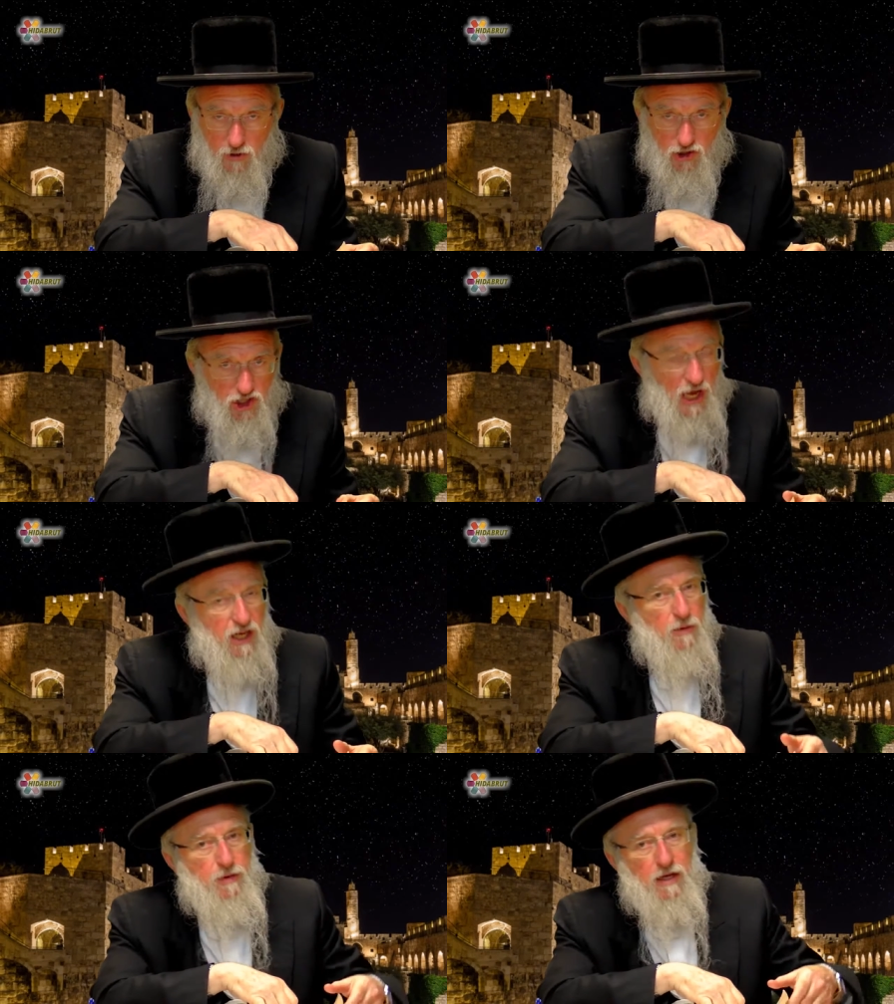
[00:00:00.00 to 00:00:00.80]

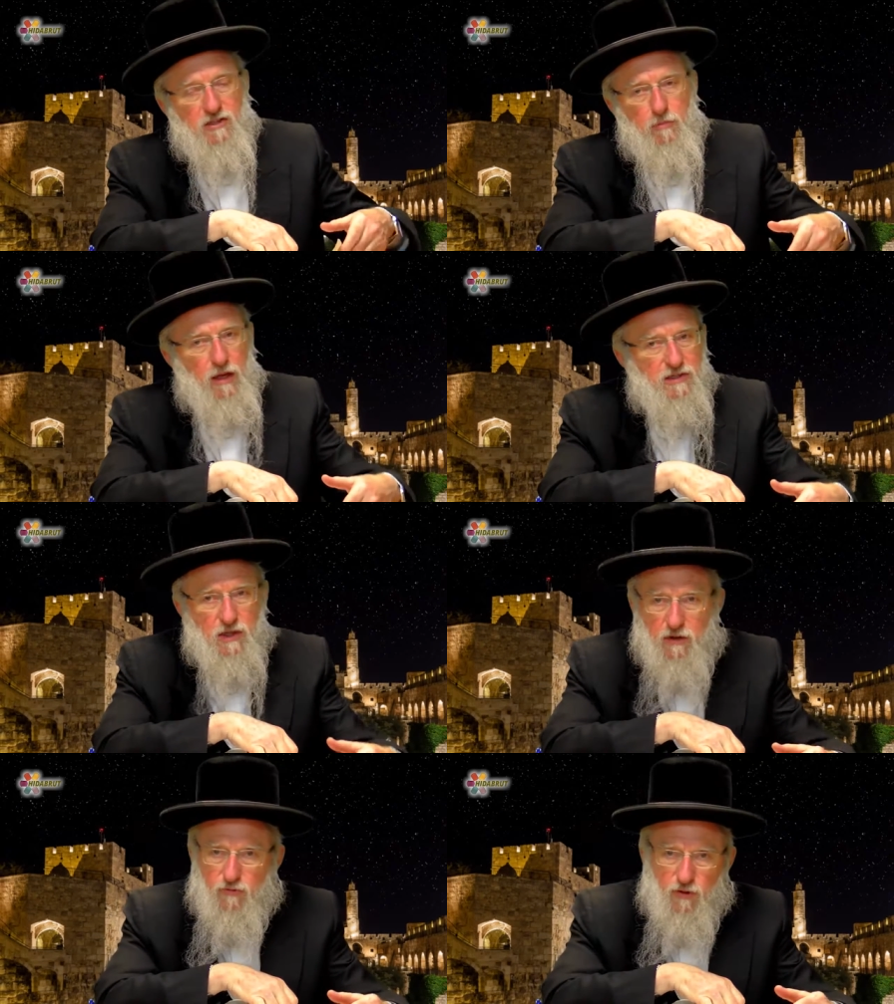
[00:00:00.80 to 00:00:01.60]
Jacob gets a
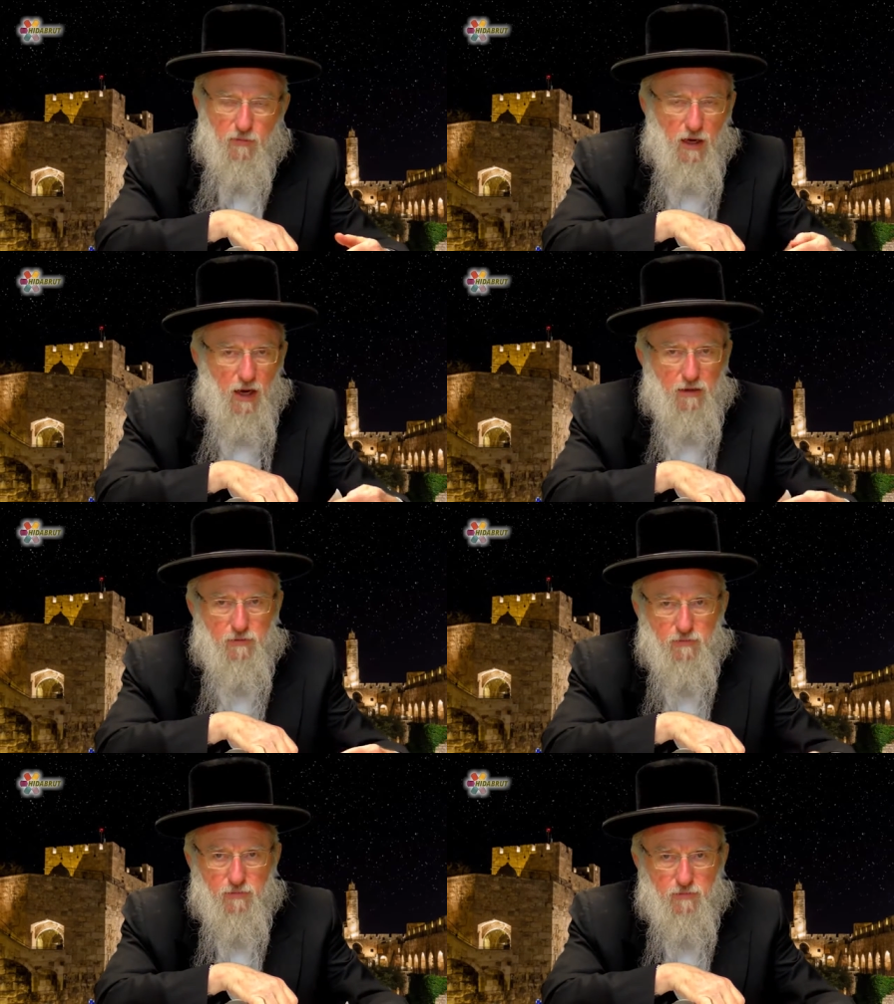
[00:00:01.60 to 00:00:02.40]
blessing from God
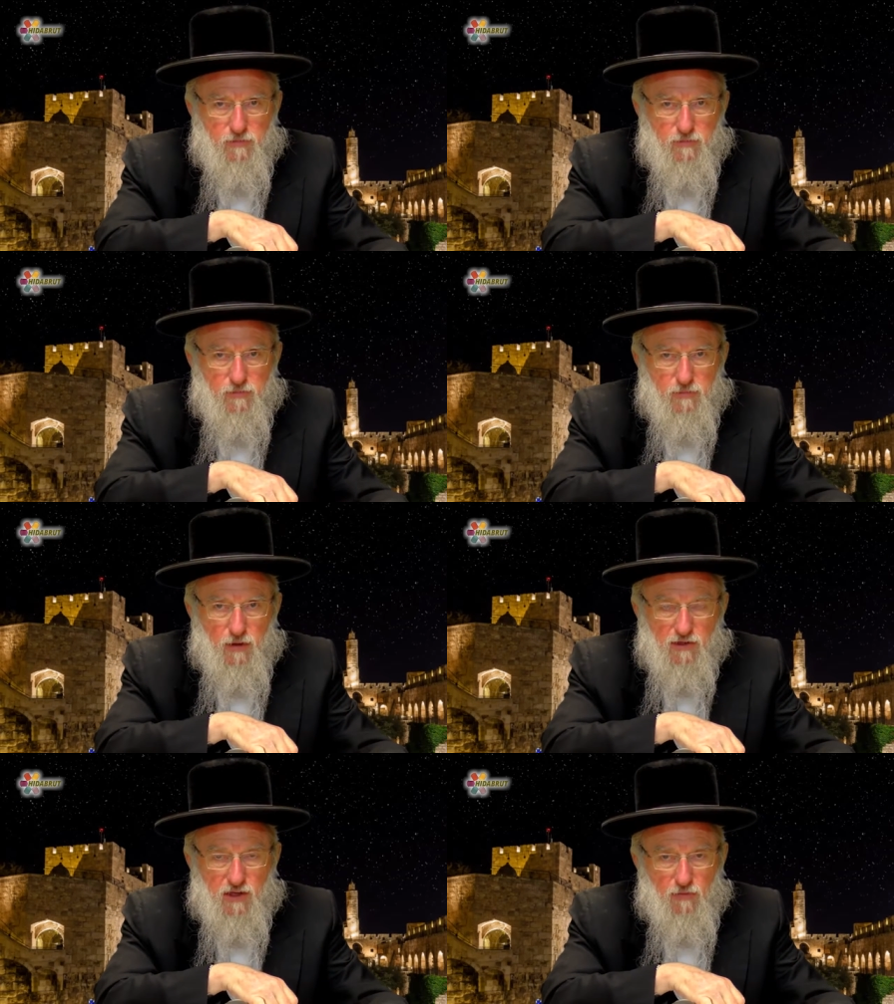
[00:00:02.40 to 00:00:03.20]

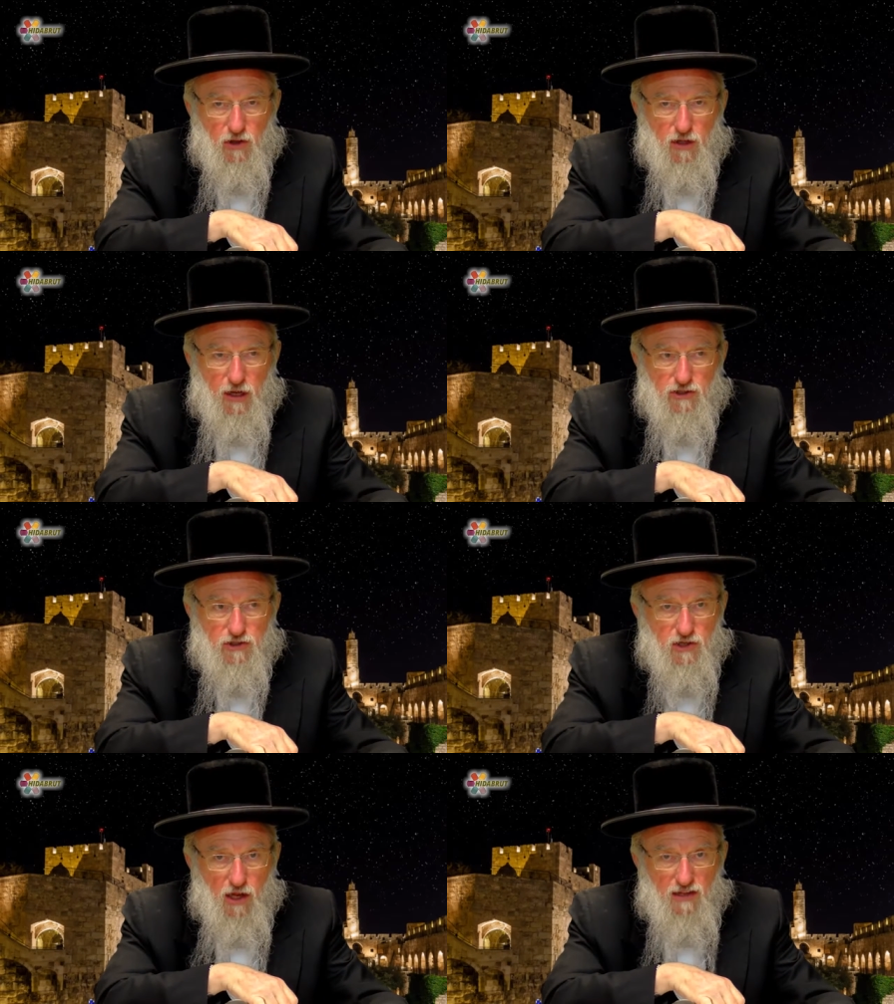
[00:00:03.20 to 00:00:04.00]
on several
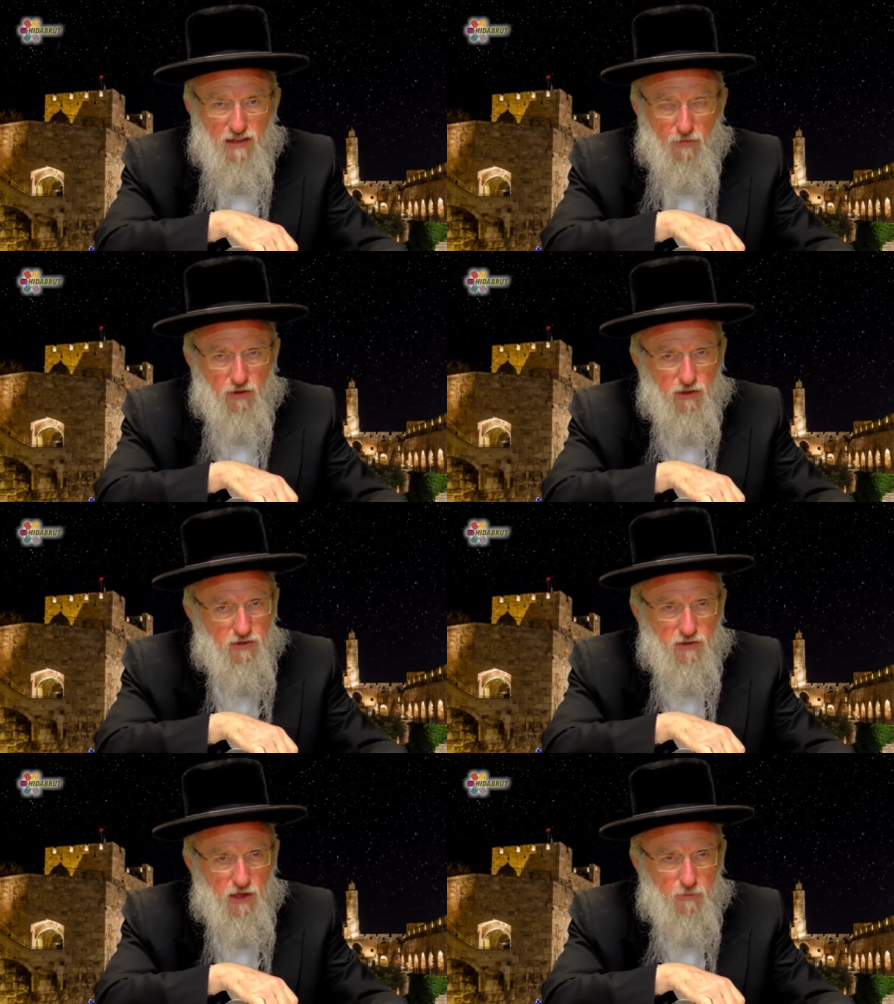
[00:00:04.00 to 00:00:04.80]
occasions. Never does
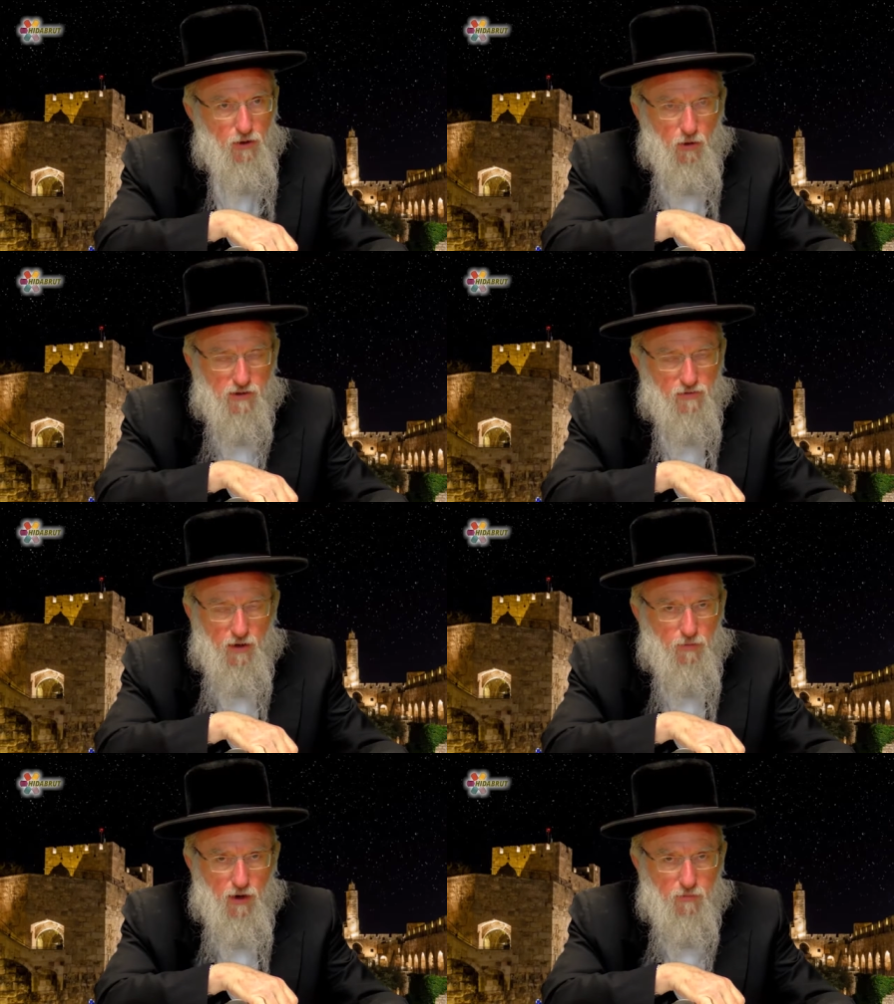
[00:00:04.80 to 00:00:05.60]
he say because of
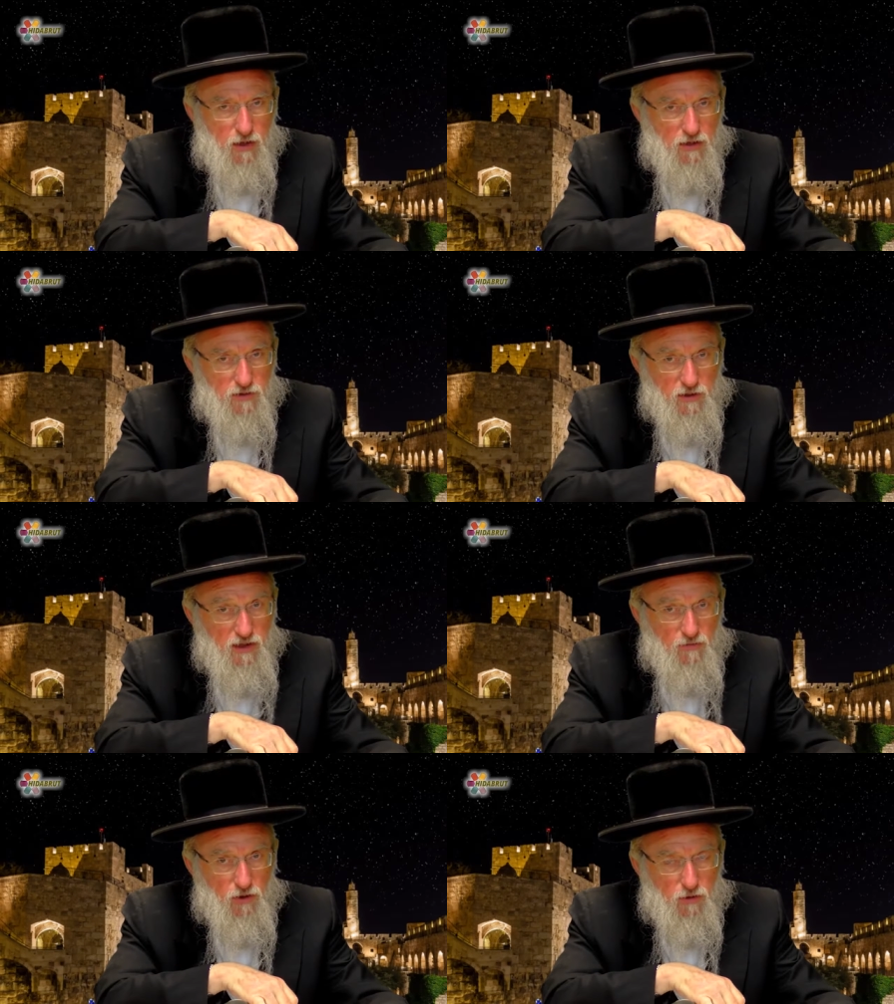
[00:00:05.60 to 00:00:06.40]
Abraham and Isaac.
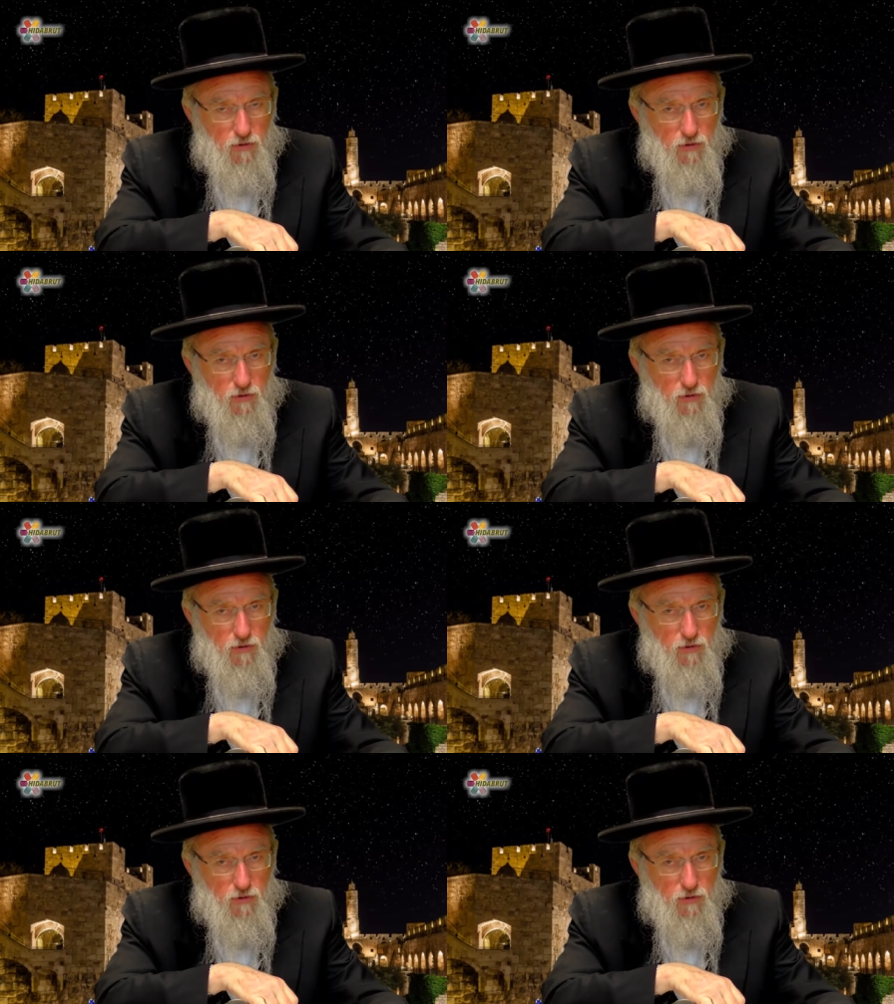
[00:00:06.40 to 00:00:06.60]
Never.